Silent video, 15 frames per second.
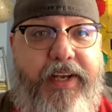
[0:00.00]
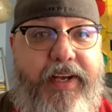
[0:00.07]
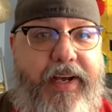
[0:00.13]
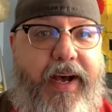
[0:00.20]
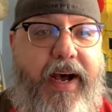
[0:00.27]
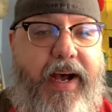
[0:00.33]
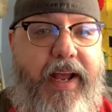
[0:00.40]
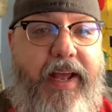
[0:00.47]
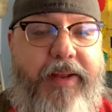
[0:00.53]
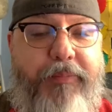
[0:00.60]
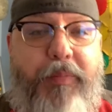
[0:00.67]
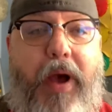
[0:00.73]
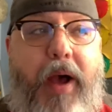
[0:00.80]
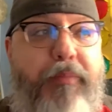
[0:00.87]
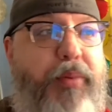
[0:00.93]
I
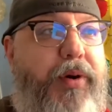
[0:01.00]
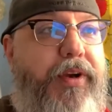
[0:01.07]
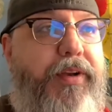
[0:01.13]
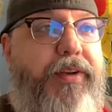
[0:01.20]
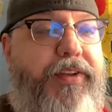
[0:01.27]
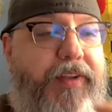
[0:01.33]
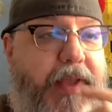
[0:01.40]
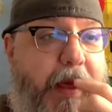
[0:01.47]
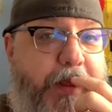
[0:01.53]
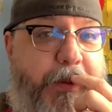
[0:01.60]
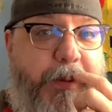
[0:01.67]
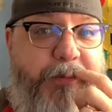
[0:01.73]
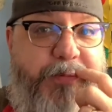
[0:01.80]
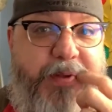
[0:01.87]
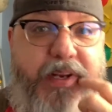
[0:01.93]
put
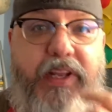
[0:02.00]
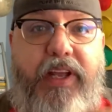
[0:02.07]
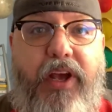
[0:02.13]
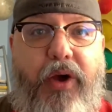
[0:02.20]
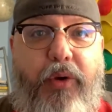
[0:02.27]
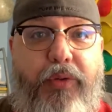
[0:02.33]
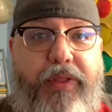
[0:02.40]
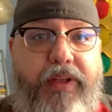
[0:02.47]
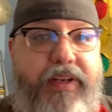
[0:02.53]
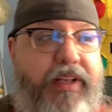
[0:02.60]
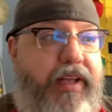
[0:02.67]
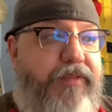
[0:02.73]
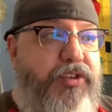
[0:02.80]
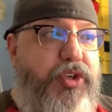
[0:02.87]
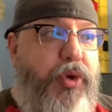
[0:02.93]
together a video that
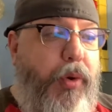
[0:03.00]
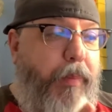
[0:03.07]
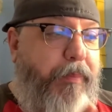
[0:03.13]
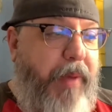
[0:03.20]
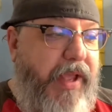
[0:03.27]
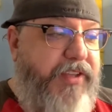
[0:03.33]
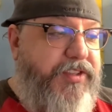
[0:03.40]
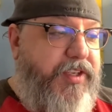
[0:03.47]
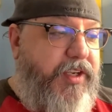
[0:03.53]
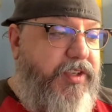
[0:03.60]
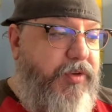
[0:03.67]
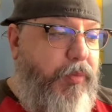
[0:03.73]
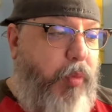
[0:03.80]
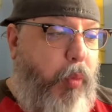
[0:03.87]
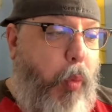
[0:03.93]
gives you a
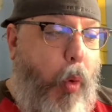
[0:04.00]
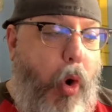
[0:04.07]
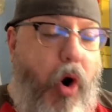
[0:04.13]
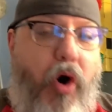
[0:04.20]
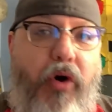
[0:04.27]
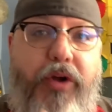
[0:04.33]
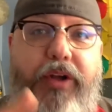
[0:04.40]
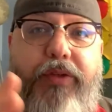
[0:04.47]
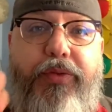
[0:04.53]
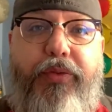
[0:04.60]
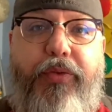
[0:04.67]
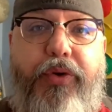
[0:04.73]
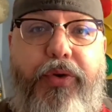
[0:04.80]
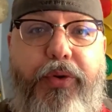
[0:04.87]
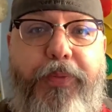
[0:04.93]
basic
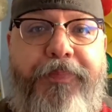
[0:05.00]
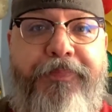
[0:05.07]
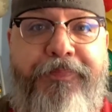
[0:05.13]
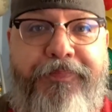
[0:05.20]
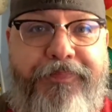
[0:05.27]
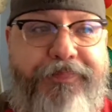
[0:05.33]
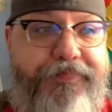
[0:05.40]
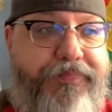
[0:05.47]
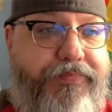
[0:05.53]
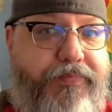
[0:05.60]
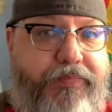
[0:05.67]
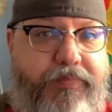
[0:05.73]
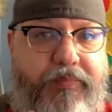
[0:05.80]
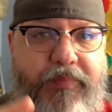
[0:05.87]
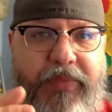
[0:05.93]
walkthrough
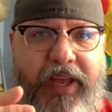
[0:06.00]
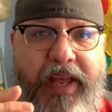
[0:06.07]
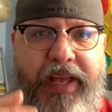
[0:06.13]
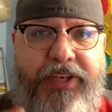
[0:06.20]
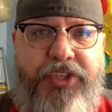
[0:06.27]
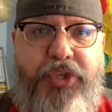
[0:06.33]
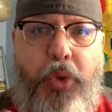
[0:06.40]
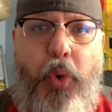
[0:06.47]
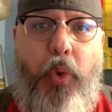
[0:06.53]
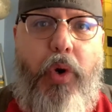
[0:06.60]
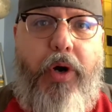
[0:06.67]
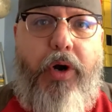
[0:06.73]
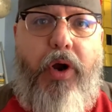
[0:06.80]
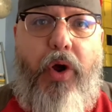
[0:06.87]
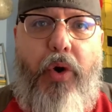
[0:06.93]
and
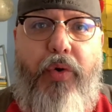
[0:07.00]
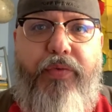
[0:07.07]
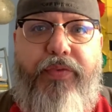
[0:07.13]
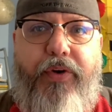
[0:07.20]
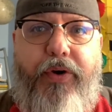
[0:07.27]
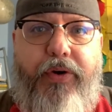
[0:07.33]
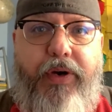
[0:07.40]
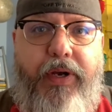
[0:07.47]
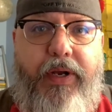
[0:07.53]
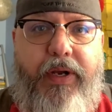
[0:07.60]
tour over